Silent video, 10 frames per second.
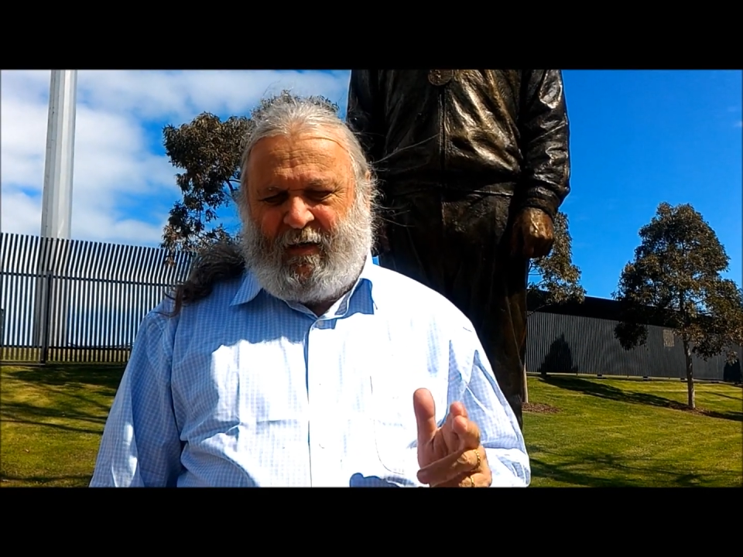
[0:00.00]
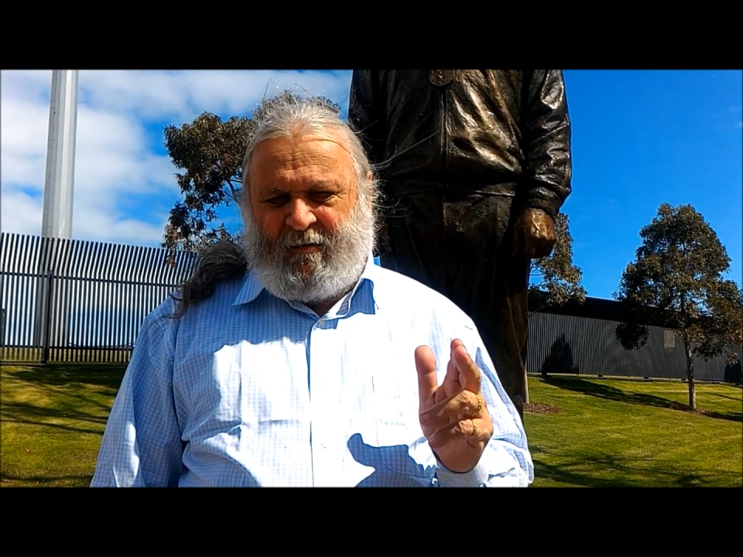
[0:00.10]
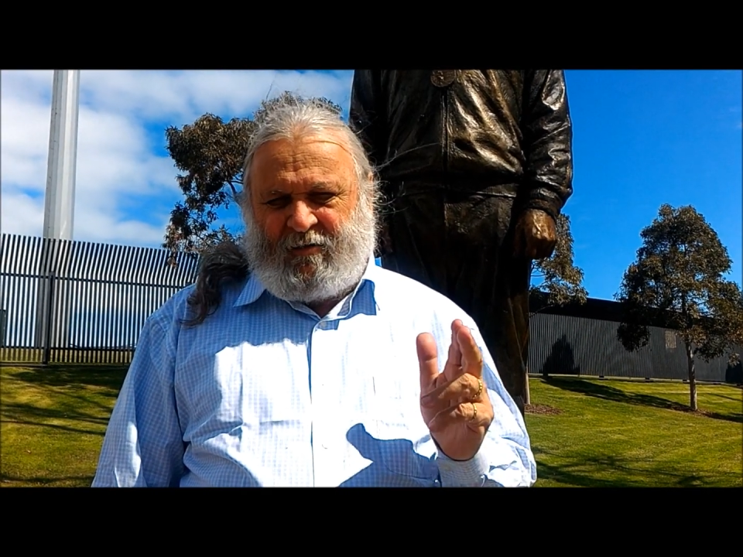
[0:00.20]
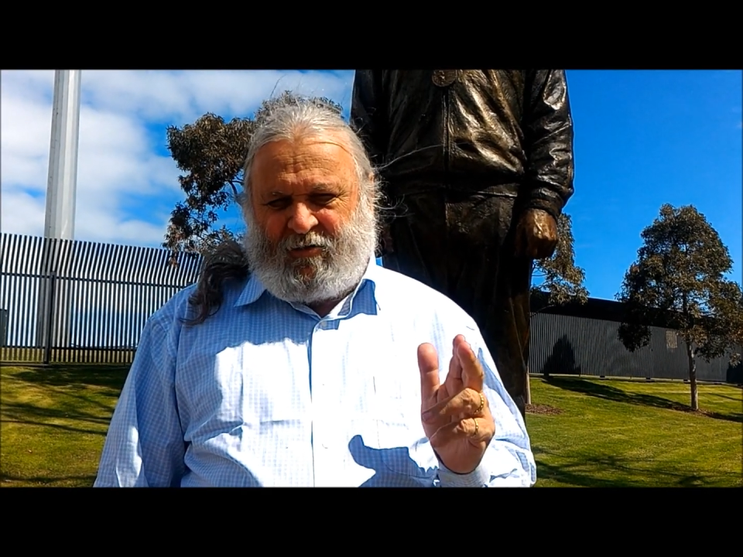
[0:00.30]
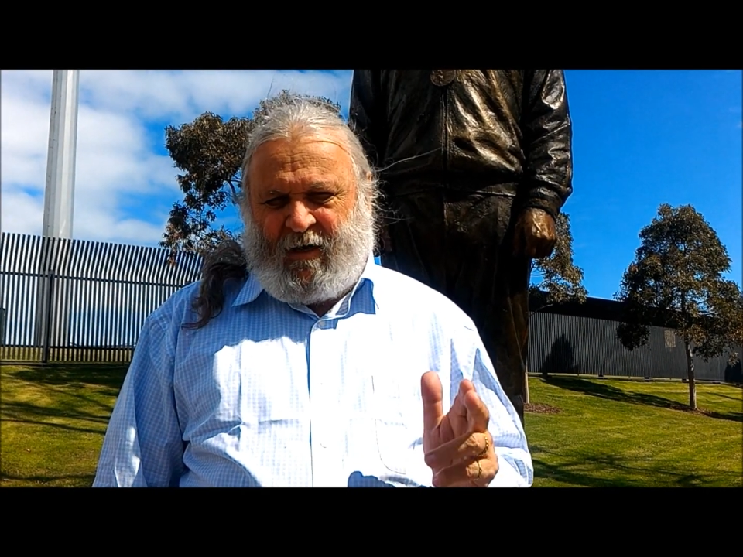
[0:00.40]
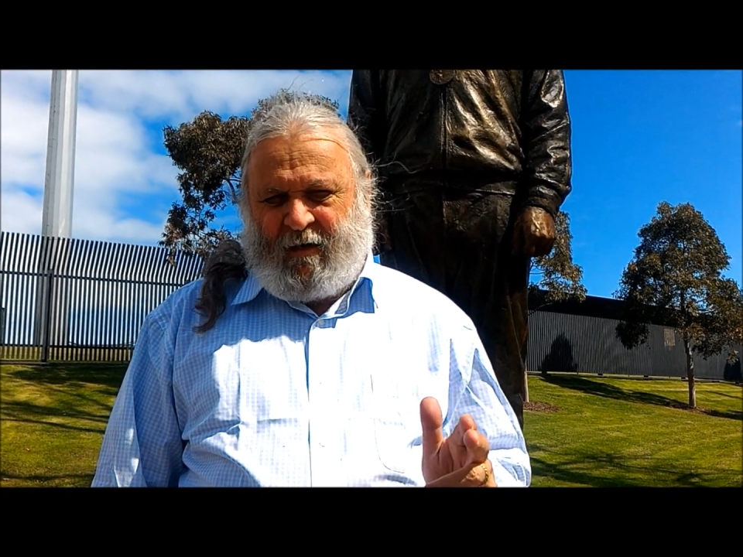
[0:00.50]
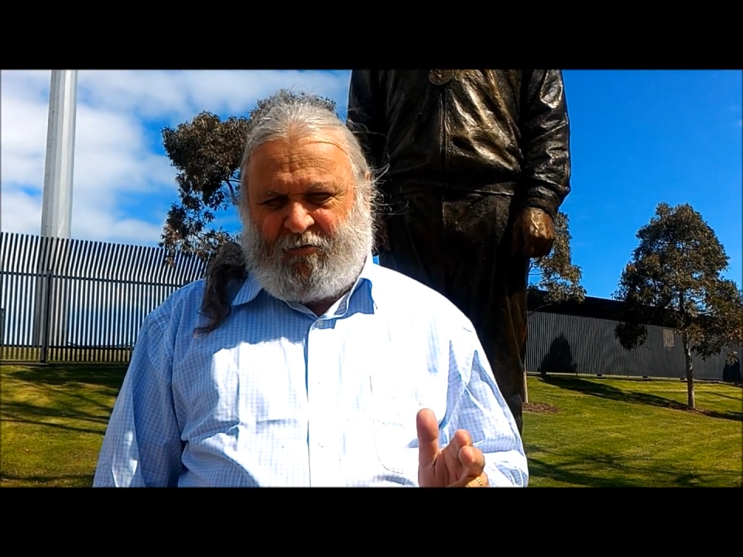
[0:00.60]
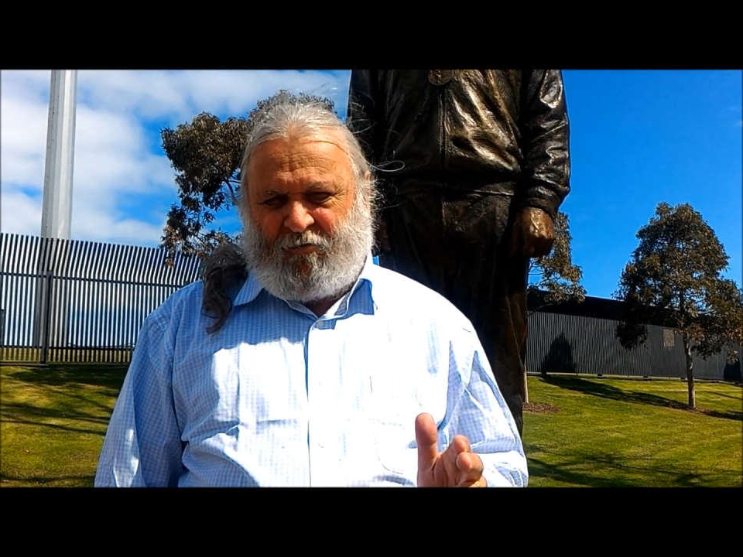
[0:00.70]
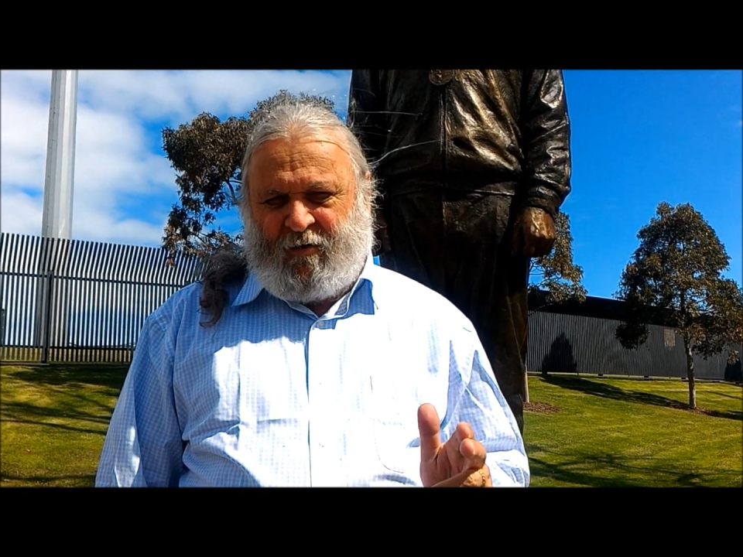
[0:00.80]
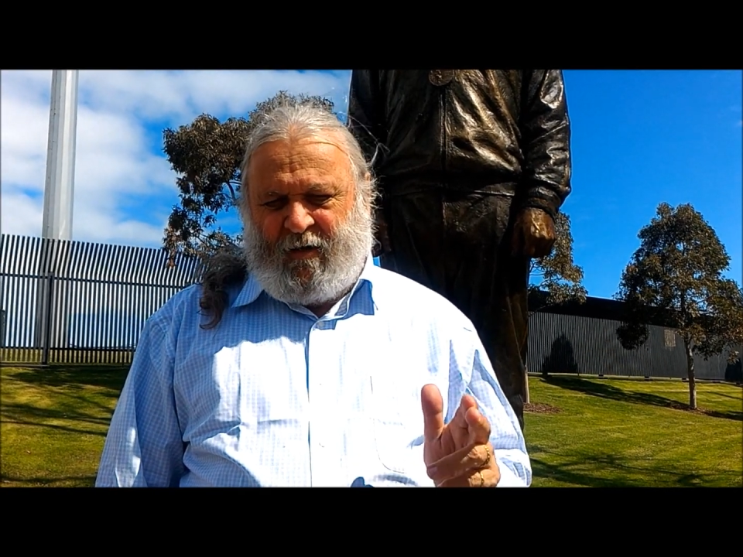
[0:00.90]
in this
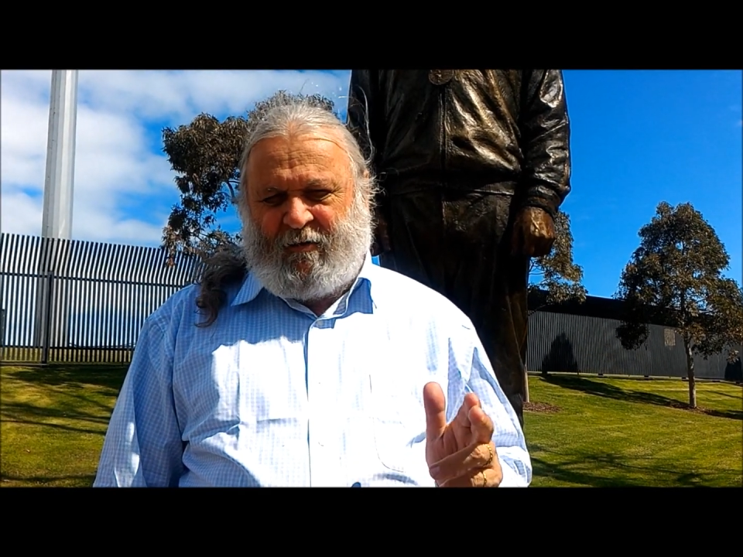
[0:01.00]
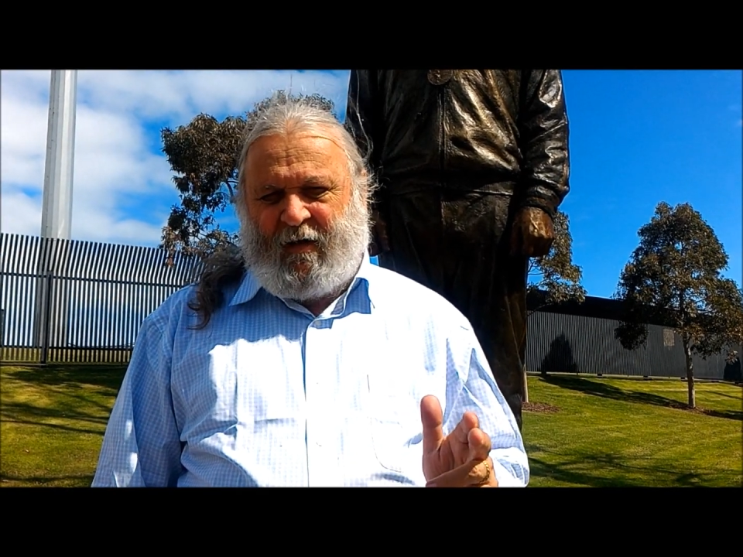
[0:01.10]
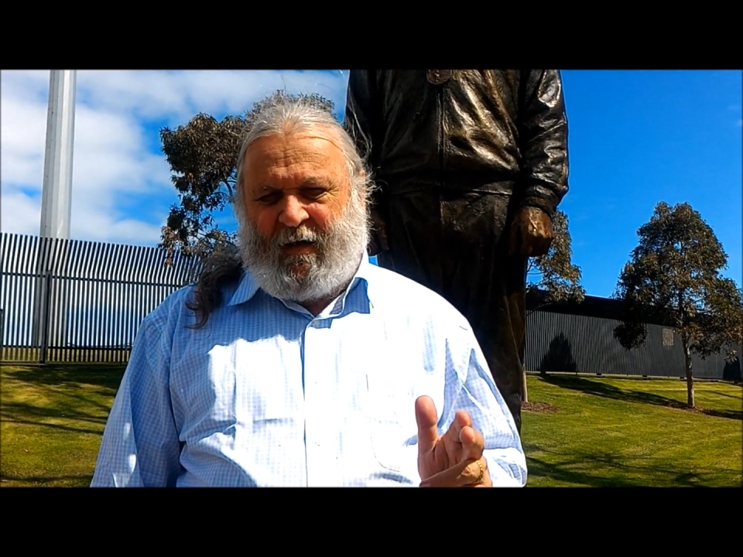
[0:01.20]
country in the